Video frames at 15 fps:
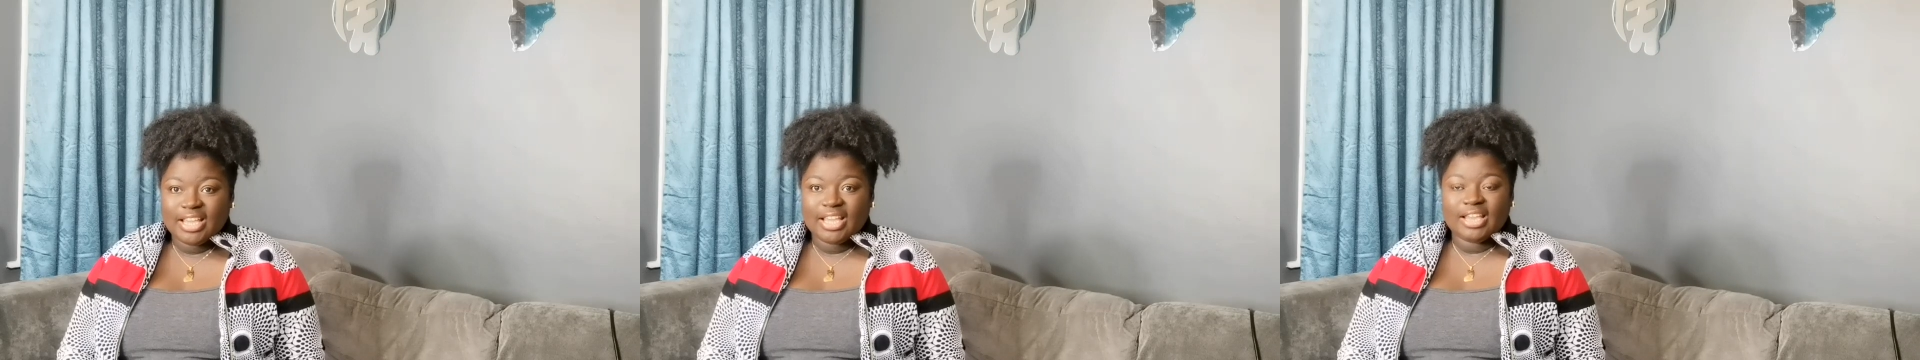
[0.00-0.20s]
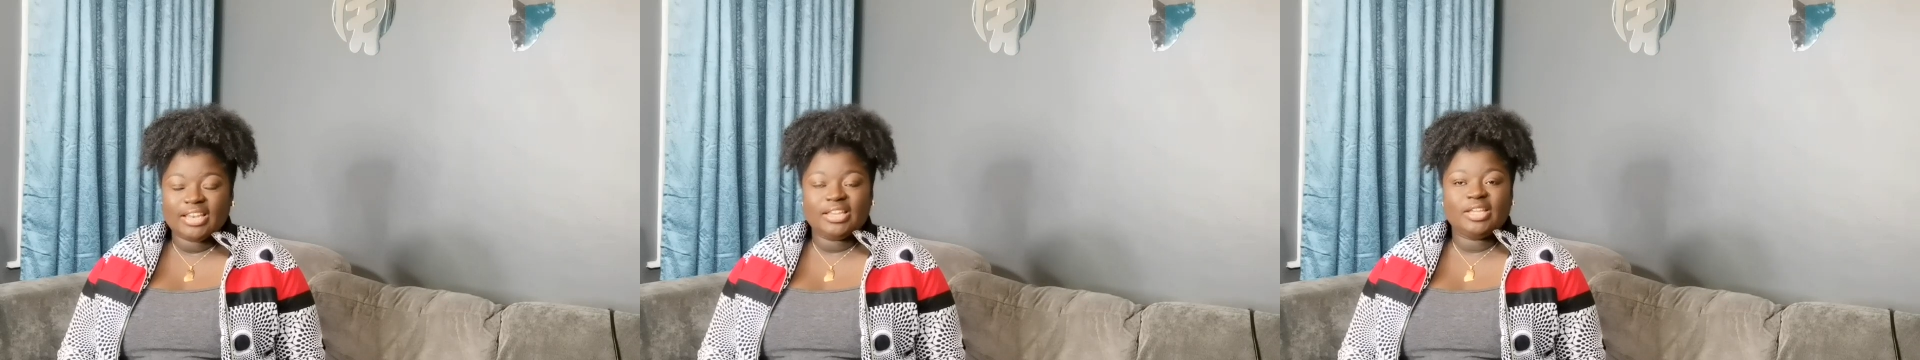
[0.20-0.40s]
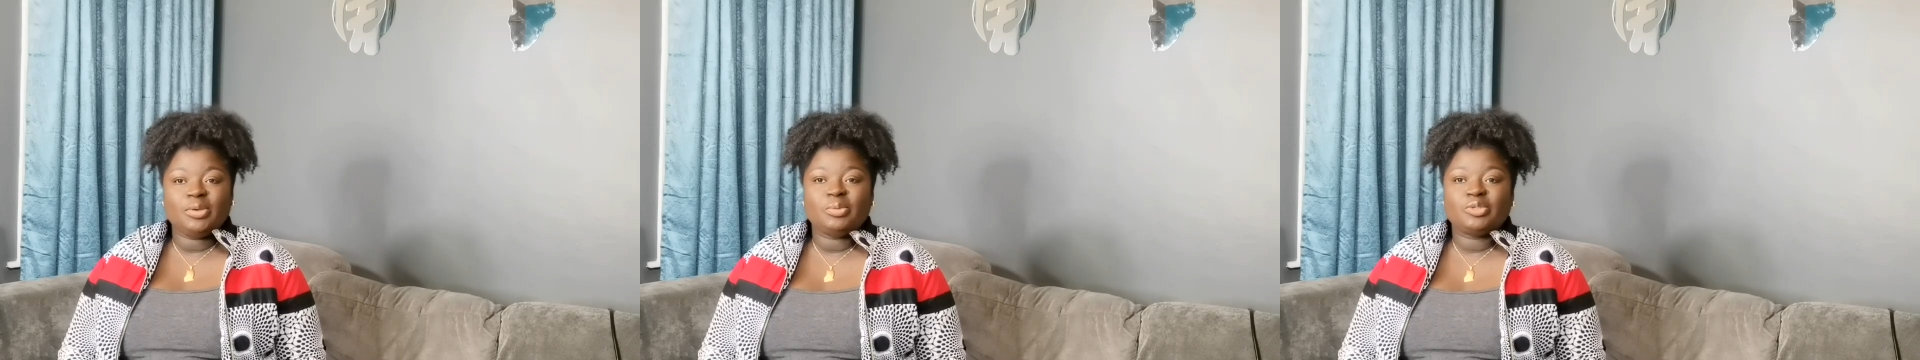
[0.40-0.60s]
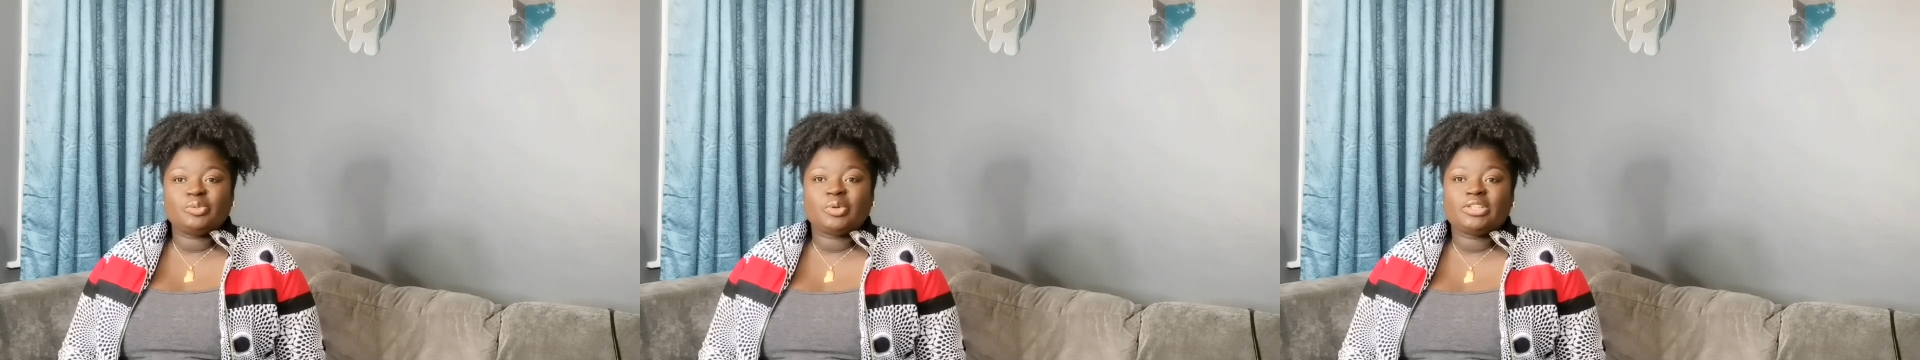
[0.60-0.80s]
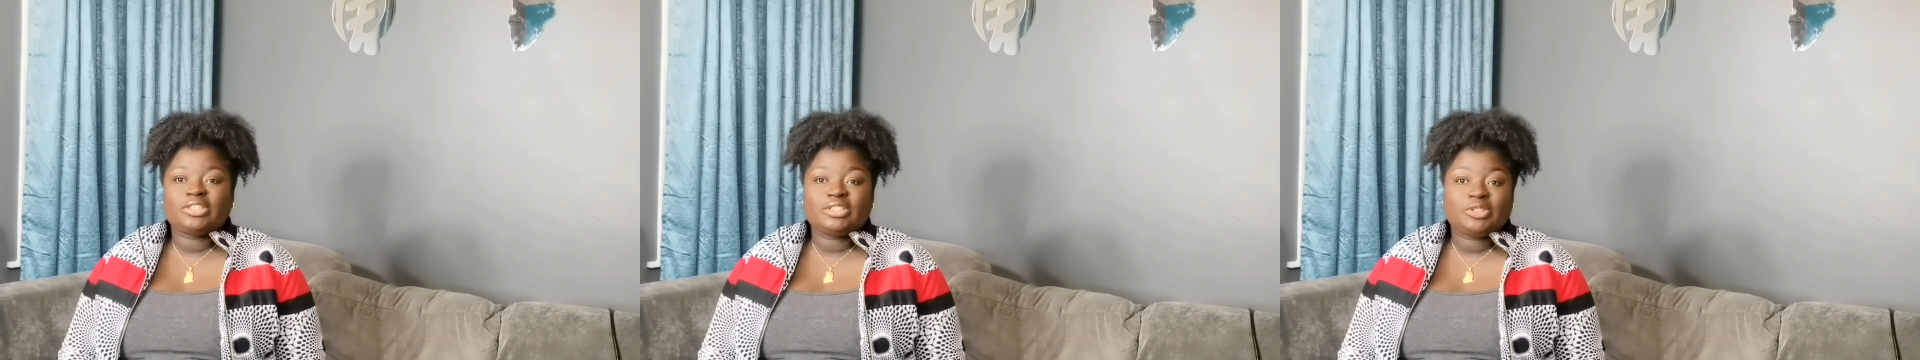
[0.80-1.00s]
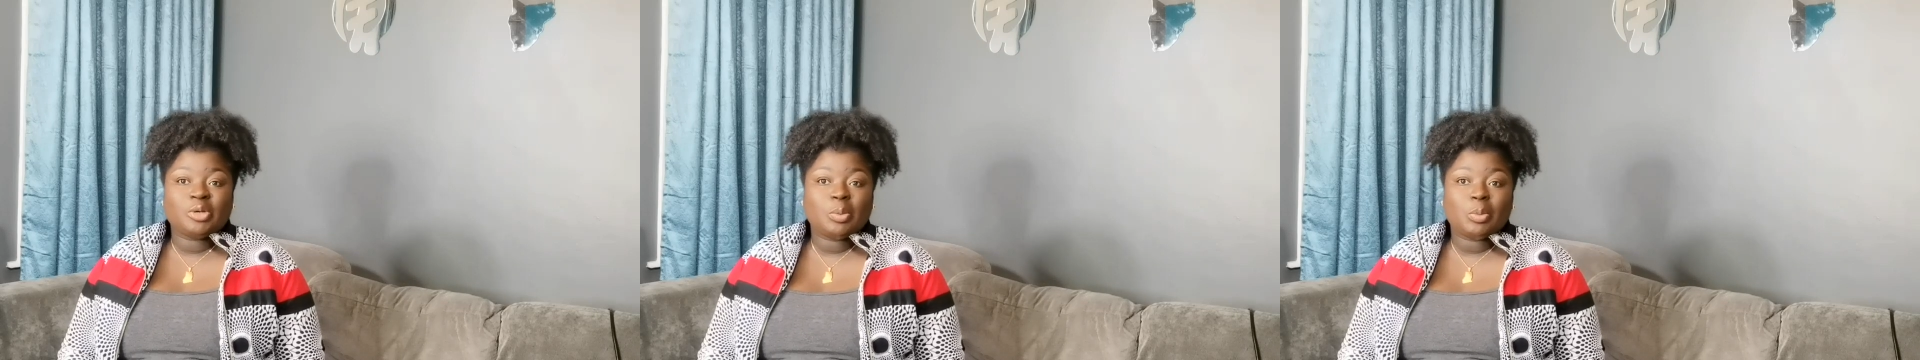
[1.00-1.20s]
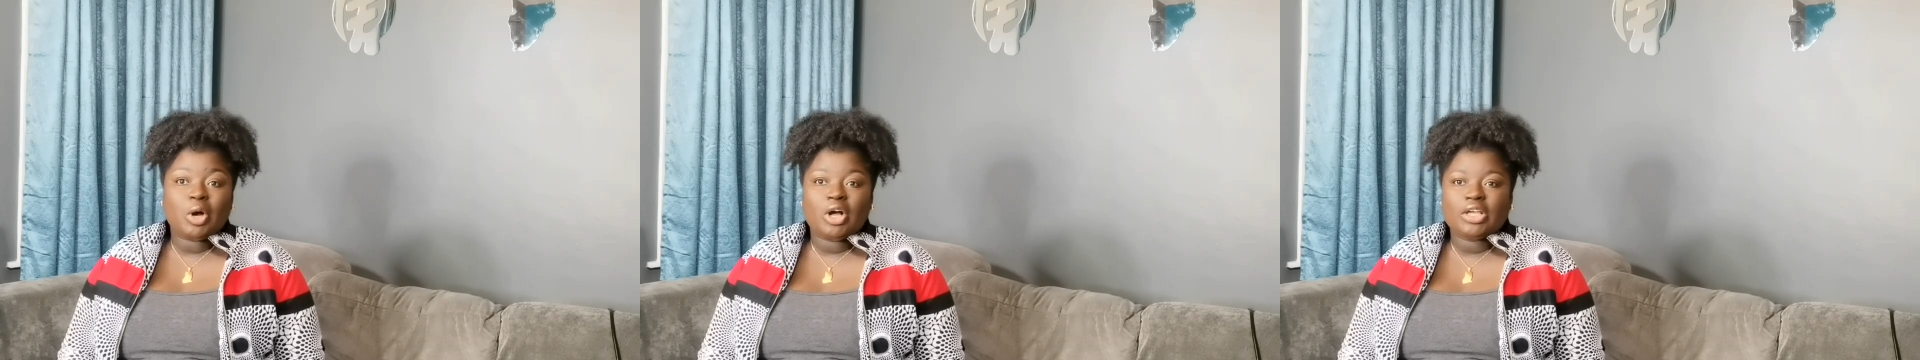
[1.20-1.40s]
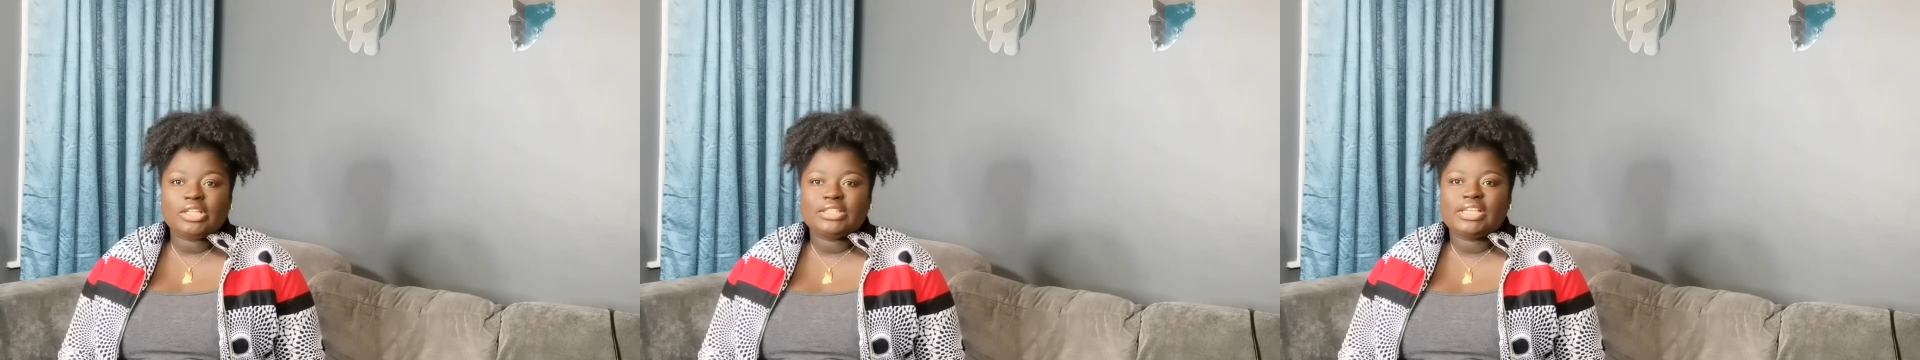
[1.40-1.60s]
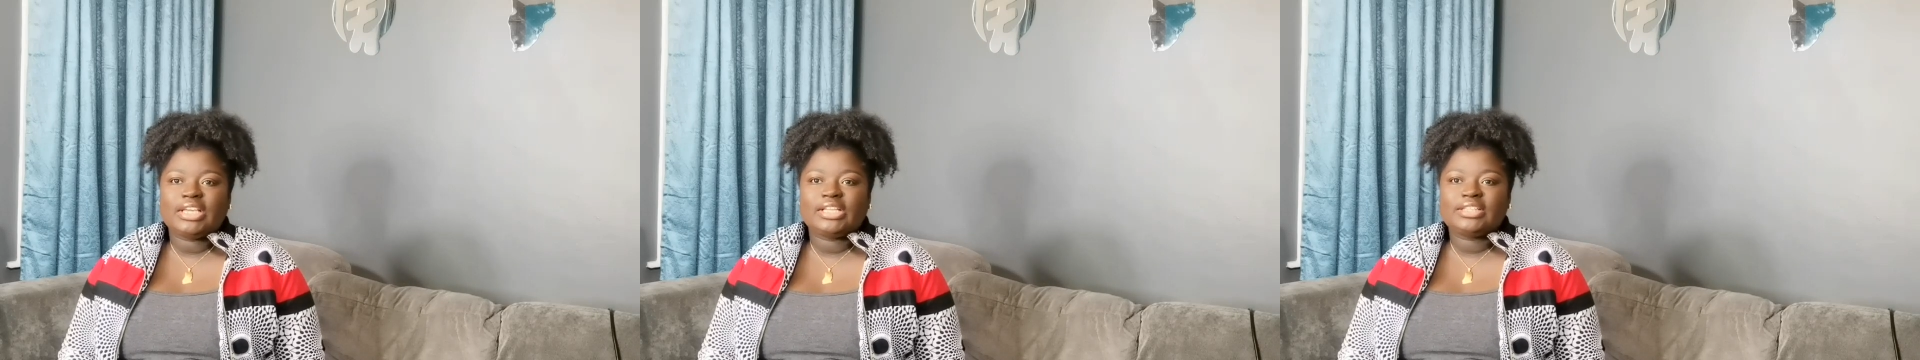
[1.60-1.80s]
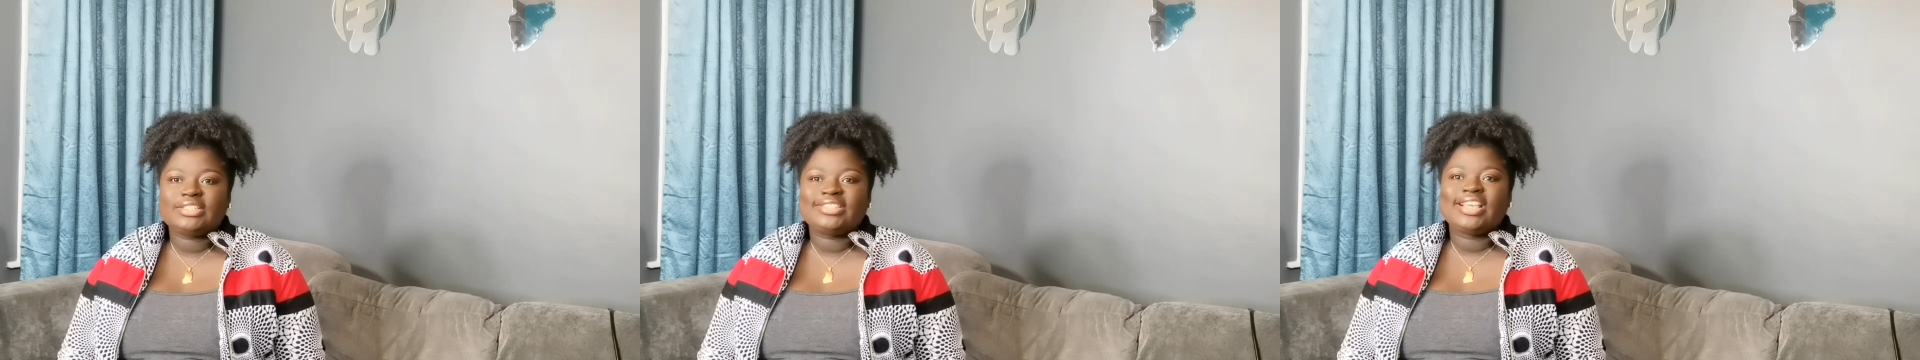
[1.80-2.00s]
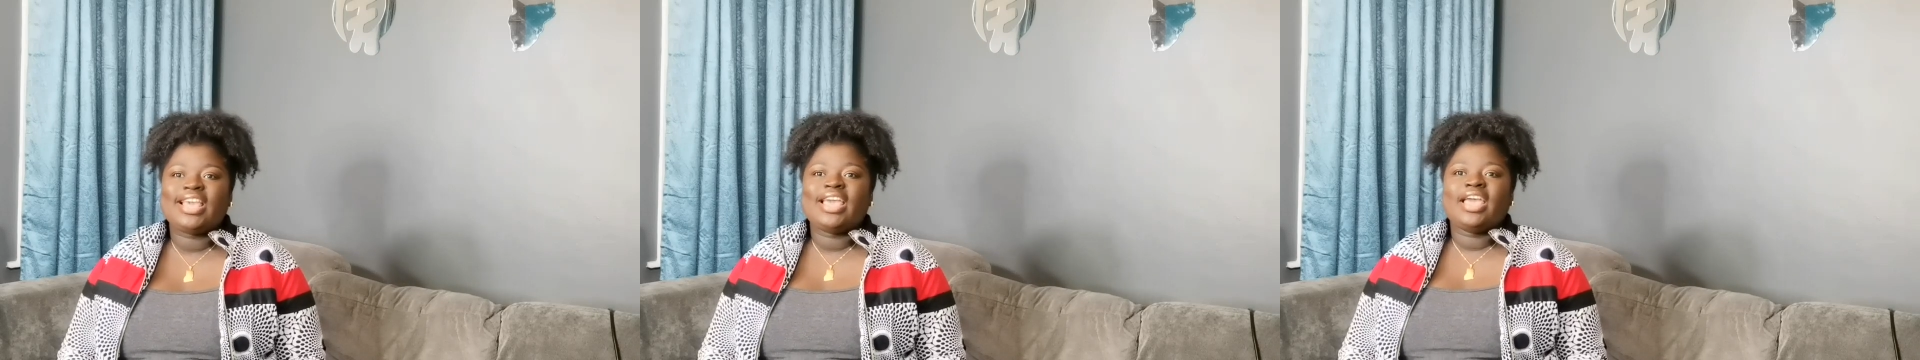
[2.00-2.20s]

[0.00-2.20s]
and he was one of the top architects